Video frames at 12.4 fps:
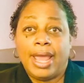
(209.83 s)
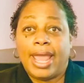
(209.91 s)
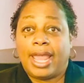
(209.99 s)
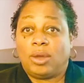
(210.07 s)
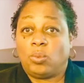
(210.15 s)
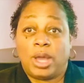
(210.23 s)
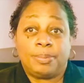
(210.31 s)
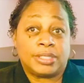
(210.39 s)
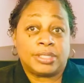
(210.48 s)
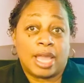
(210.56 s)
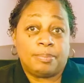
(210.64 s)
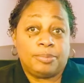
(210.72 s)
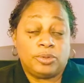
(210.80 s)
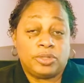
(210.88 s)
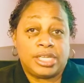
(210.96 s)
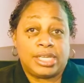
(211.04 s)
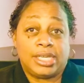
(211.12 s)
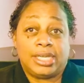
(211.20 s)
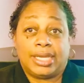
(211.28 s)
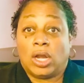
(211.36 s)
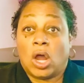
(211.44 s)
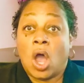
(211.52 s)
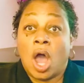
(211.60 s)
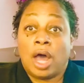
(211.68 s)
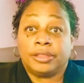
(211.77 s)
a website boutique, an
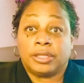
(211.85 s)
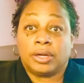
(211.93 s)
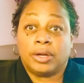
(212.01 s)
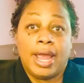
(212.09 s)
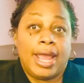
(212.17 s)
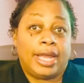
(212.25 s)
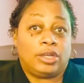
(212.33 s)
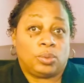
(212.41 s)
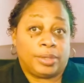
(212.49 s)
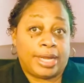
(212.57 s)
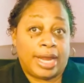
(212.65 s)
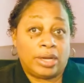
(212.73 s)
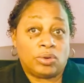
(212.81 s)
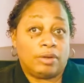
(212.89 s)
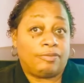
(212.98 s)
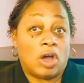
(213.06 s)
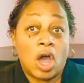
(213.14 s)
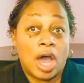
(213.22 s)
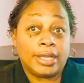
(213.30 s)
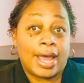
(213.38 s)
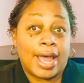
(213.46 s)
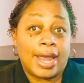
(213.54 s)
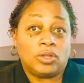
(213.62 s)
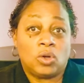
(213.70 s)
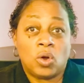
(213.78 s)
author, a creator of
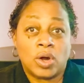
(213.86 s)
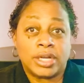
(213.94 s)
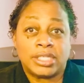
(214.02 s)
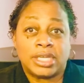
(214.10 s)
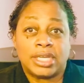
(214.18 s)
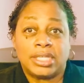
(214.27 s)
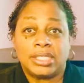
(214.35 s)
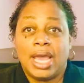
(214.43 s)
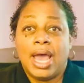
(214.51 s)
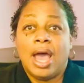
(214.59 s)
online courses.